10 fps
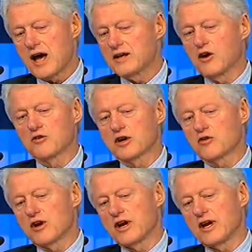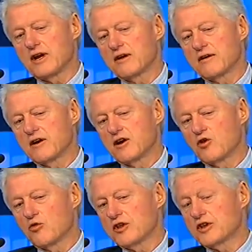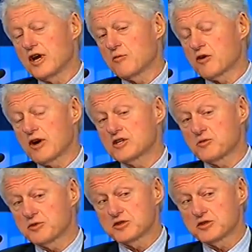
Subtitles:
I don't agree with the immigration